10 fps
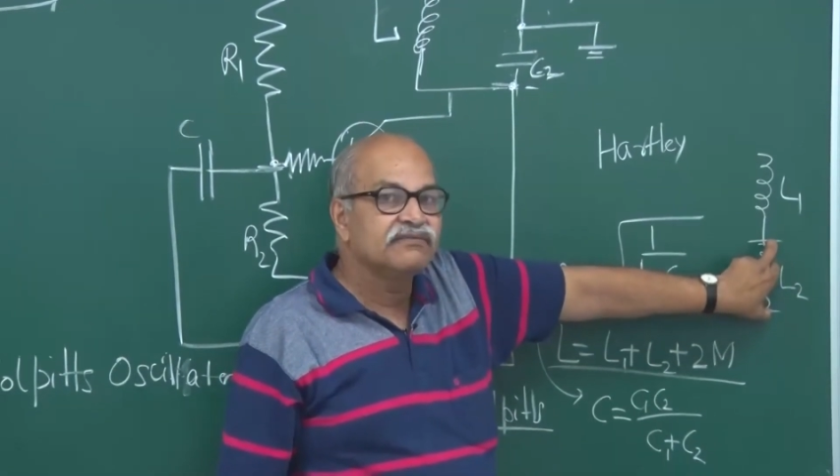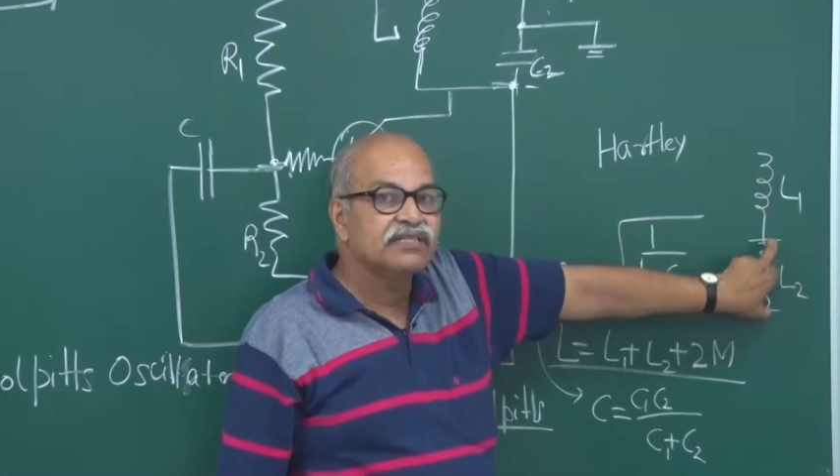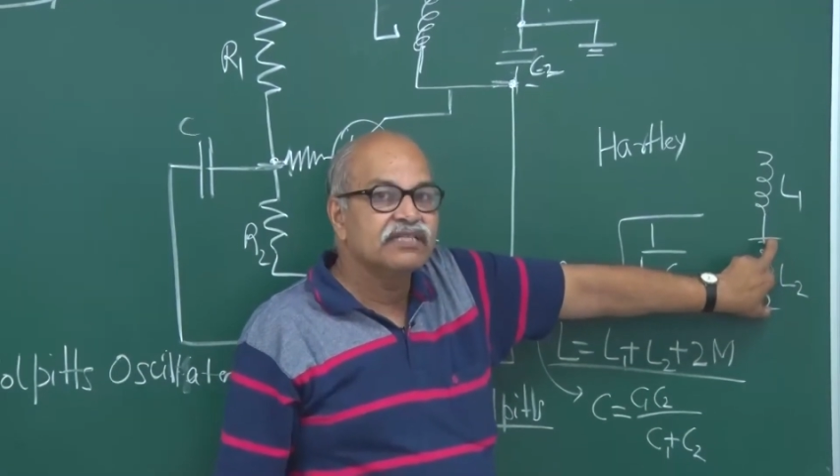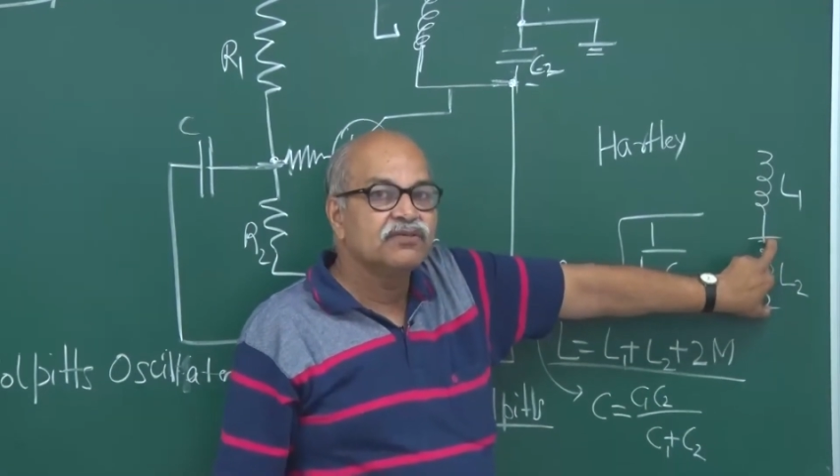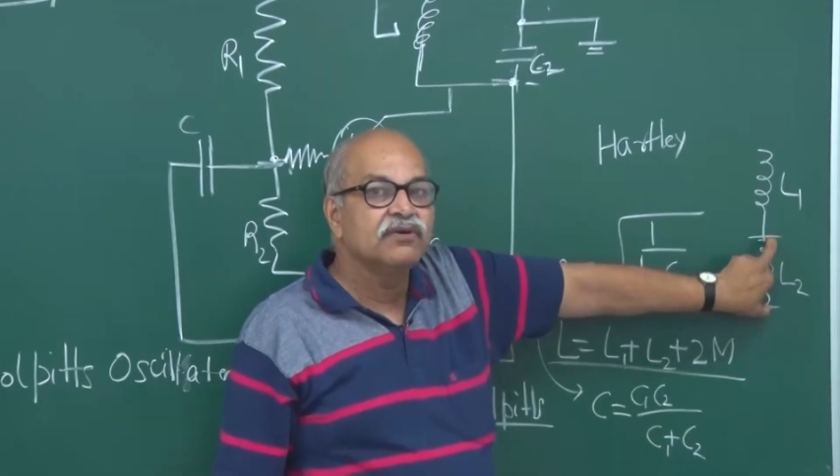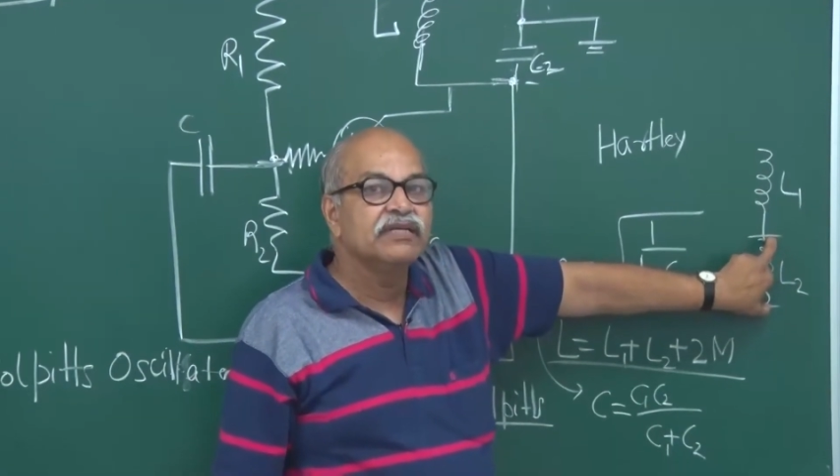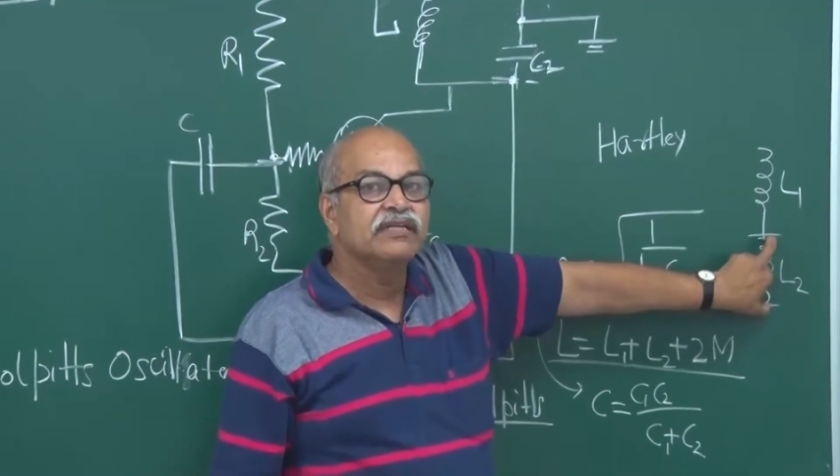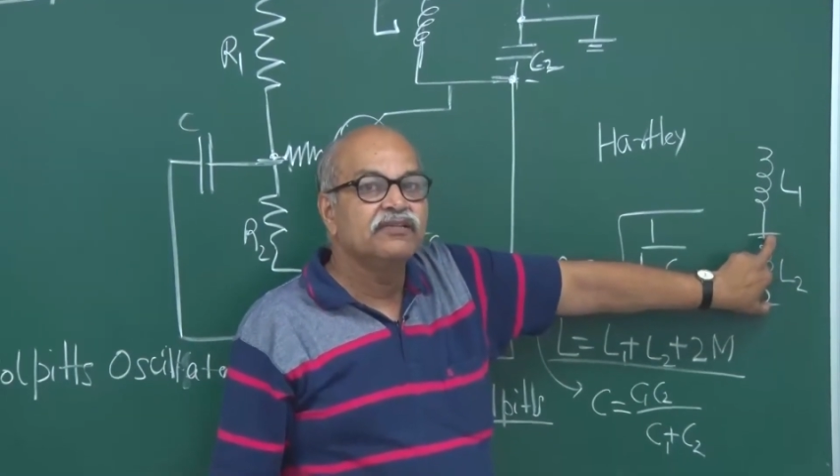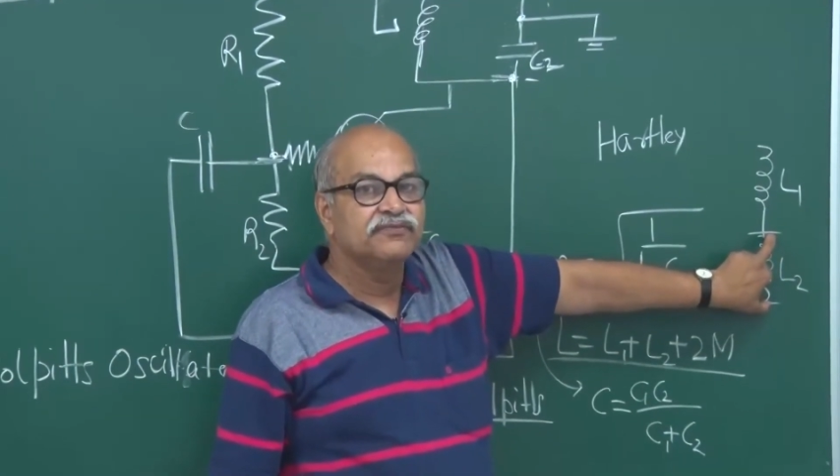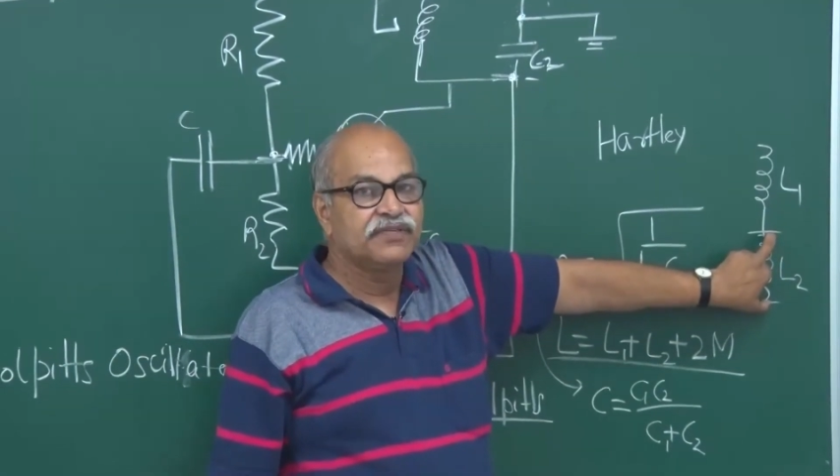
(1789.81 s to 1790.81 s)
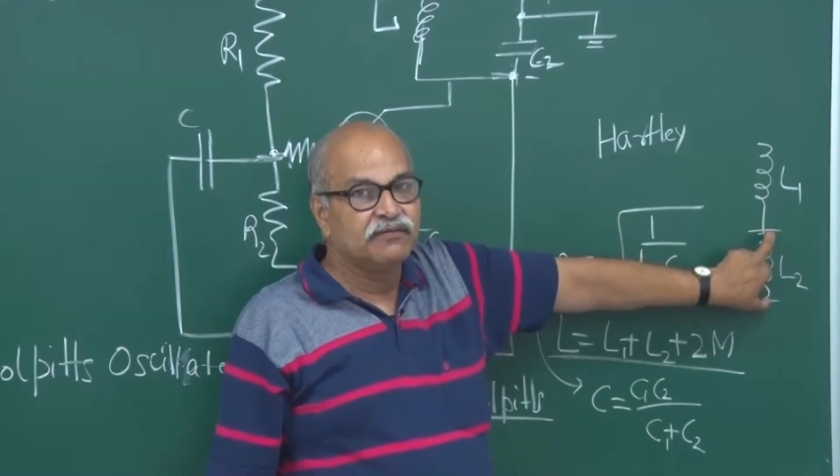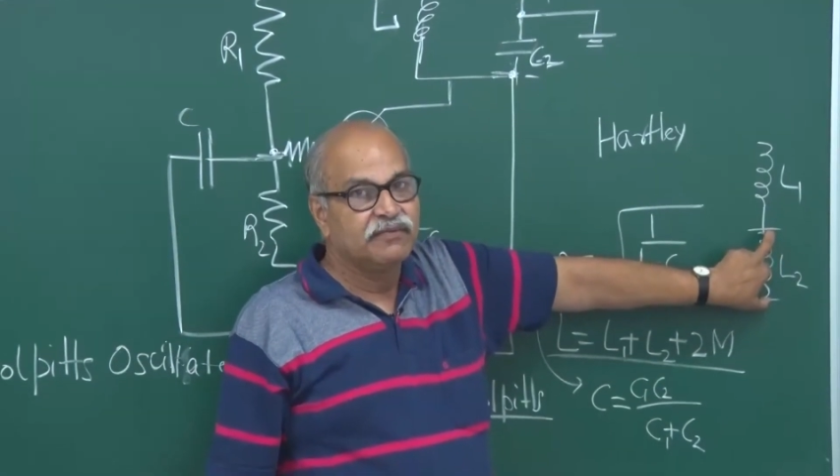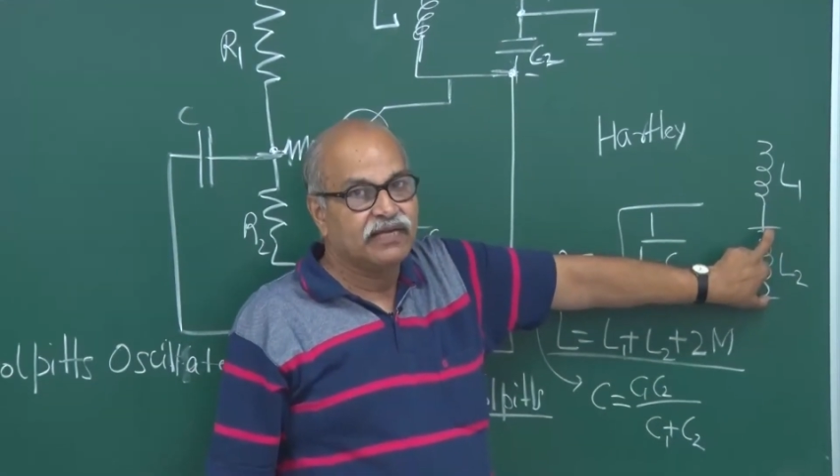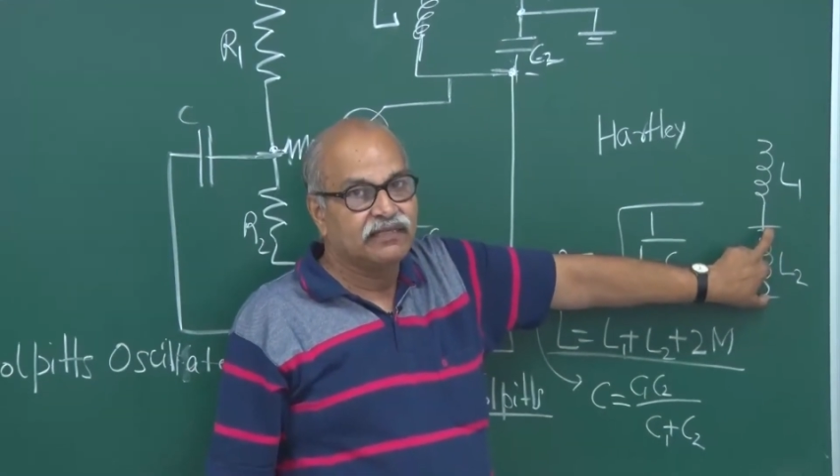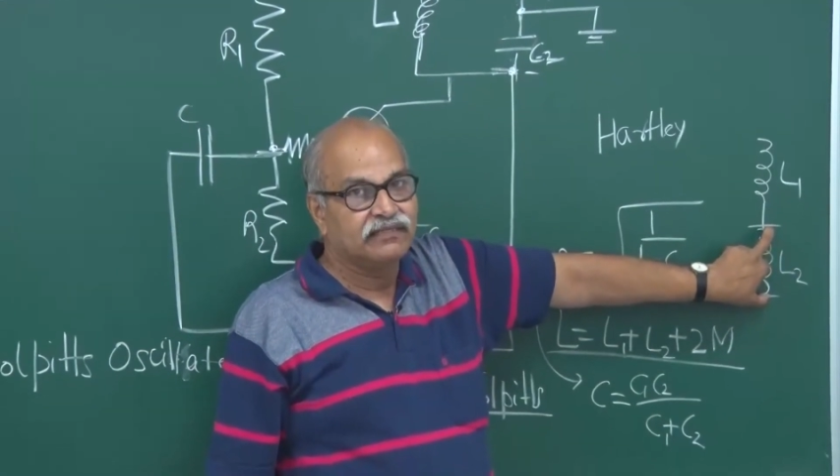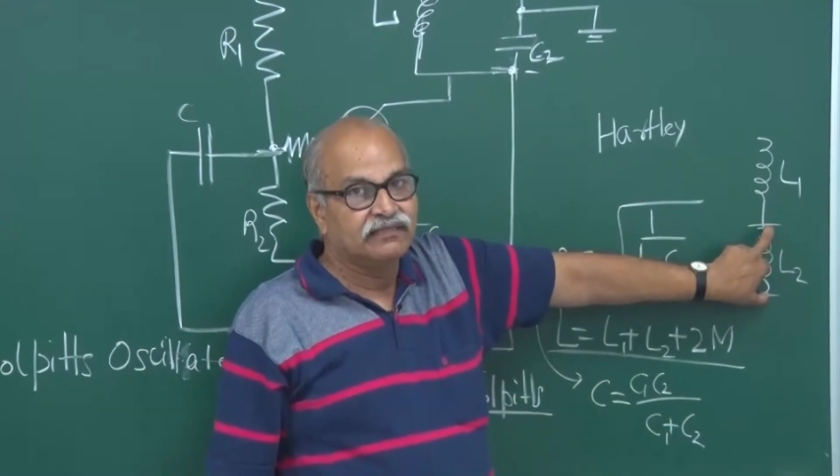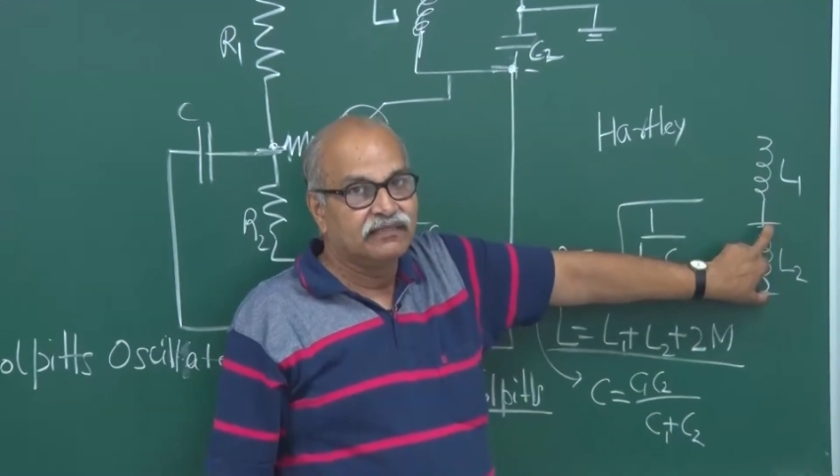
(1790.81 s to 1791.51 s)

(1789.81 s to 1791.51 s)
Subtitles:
which is going into feedback,